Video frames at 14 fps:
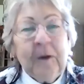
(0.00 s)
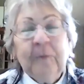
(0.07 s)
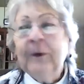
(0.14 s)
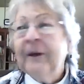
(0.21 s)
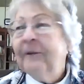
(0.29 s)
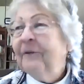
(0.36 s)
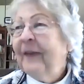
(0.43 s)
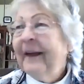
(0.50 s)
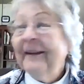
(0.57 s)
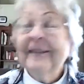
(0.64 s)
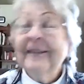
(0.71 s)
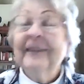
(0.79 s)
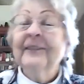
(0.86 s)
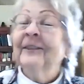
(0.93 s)
Boy, if
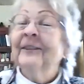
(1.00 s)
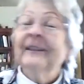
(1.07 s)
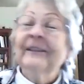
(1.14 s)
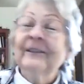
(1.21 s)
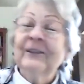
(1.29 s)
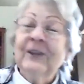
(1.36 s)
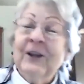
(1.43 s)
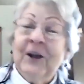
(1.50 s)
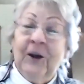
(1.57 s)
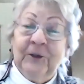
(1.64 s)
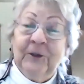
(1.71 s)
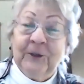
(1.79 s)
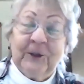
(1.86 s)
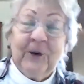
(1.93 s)
that doesn't,
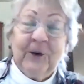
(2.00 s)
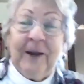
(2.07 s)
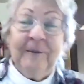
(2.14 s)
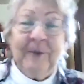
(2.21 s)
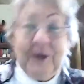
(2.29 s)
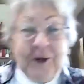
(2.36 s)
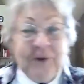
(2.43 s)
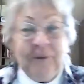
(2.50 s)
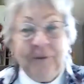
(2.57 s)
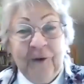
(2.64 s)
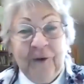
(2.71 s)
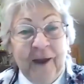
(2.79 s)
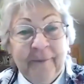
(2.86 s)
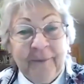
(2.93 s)
describe the human
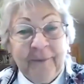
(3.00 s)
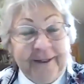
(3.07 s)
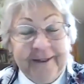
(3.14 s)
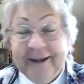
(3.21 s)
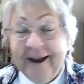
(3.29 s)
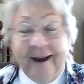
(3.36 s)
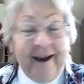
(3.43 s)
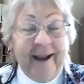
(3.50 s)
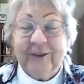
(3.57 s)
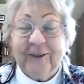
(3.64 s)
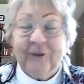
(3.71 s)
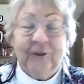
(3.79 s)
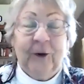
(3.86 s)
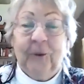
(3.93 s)
family, I
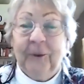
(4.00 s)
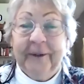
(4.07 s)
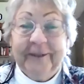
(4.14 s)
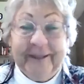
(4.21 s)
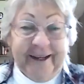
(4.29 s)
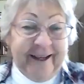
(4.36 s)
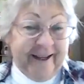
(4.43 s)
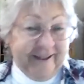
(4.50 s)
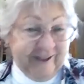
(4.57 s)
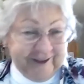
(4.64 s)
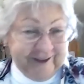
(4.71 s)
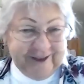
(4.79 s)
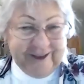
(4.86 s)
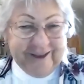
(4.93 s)
don't know what
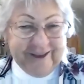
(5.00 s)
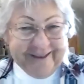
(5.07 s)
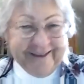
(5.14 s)
does.